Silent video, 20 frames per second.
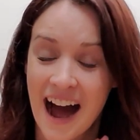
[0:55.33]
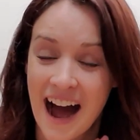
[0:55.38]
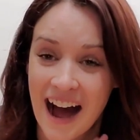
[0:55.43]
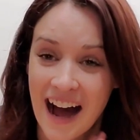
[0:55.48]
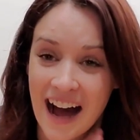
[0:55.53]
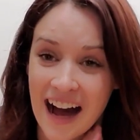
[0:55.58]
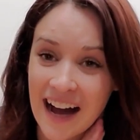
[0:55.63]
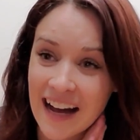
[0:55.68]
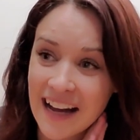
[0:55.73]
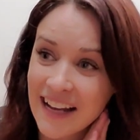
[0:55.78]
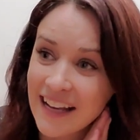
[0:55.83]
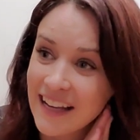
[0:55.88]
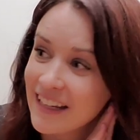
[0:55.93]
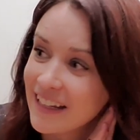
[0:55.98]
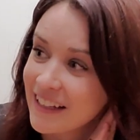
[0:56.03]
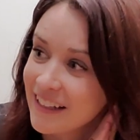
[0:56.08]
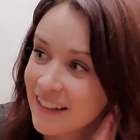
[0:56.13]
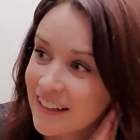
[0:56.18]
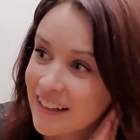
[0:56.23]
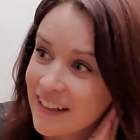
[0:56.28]

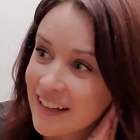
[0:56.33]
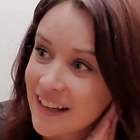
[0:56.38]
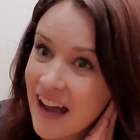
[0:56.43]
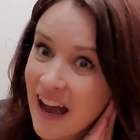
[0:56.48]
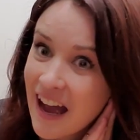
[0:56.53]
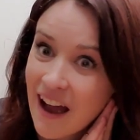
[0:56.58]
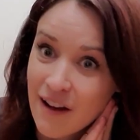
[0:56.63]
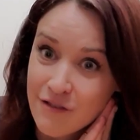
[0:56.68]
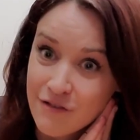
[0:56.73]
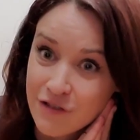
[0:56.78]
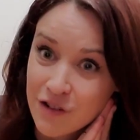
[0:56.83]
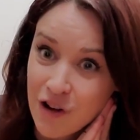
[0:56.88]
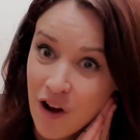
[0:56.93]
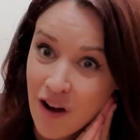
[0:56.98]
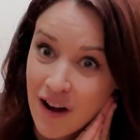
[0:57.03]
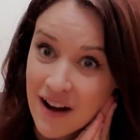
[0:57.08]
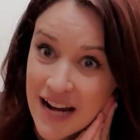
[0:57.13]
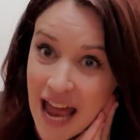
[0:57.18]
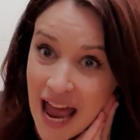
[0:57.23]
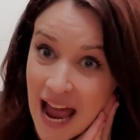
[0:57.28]
I have
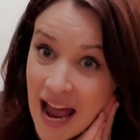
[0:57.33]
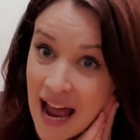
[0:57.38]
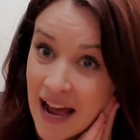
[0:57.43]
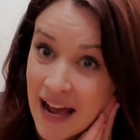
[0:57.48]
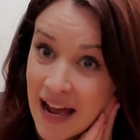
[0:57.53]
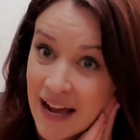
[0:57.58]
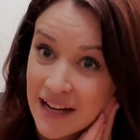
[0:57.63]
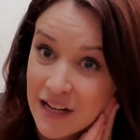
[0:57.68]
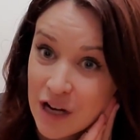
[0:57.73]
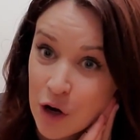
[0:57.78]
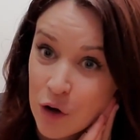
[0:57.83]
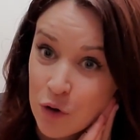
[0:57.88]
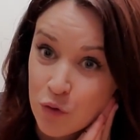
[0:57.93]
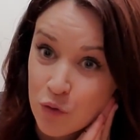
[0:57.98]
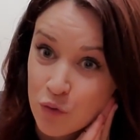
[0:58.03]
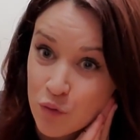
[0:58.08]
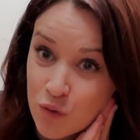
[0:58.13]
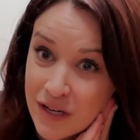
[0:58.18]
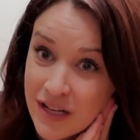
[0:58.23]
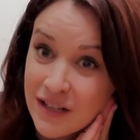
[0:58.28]
not had a
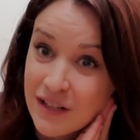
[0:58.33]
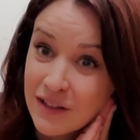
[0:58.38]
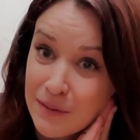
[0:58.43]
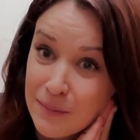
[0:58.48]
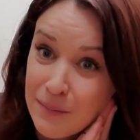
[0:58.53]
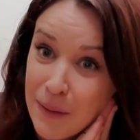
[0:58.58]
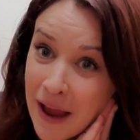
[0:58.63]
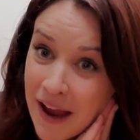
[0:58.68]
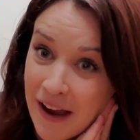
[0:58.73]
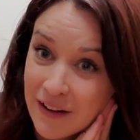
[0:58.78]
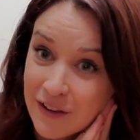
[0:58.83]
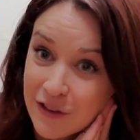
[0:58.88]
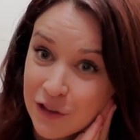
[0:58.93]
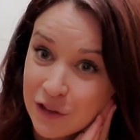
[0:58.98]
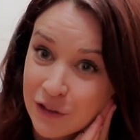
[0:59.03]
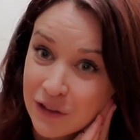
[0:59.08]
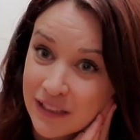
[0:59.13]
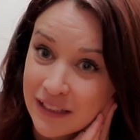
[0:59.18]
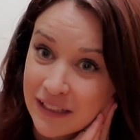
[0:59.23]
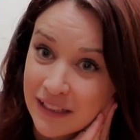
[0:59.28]
real
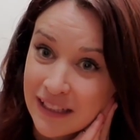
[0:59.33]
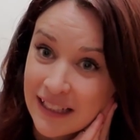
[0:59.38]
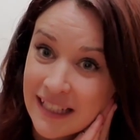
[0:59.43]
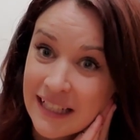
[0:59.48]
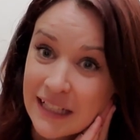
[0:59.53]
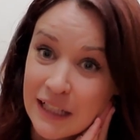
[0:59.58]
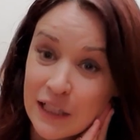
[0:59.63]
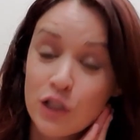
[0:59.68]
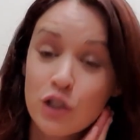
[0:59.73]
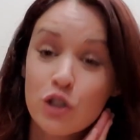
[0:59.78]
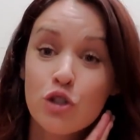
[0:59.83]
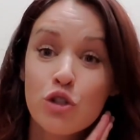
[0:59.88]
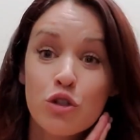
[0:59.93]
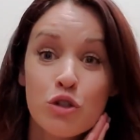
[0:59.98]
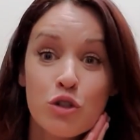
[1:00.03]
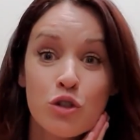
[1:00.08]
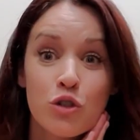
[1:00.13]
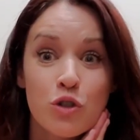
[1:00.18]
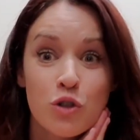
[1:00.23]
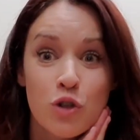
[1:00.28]
pantry in
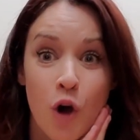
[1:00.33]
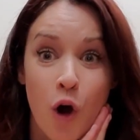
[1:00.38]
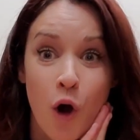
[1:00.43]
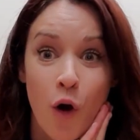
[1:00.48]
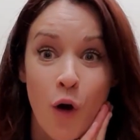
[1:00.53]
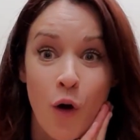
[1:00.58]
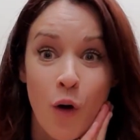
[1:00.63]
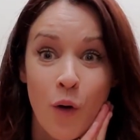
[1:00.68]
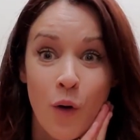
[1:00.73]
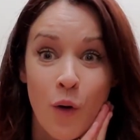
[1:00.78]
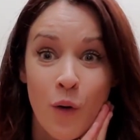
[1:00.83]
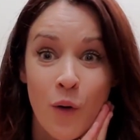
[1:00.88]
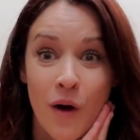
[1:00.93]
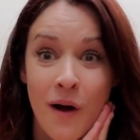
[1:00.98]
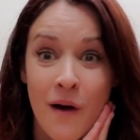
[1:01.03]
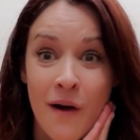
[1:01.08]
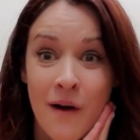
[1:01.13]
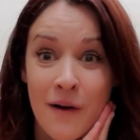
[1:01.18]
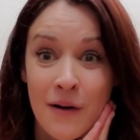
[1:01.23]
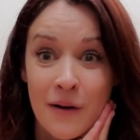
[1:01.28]
so
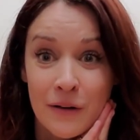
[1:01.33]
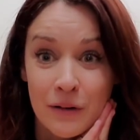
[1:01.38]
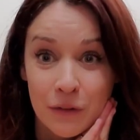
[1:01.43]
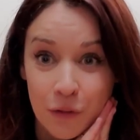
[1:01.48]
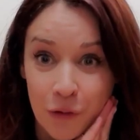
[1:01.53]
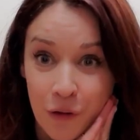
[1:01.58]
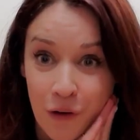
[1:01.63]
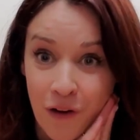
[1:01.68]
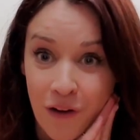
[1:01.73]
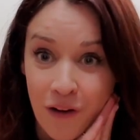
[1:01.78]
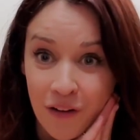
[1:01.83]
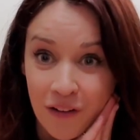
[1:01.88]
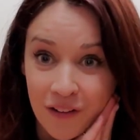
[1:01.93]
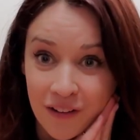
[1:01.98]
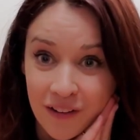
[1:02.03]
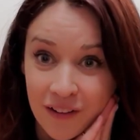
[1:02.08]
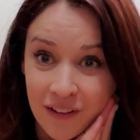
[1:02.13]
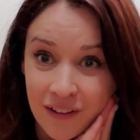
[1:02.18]
long.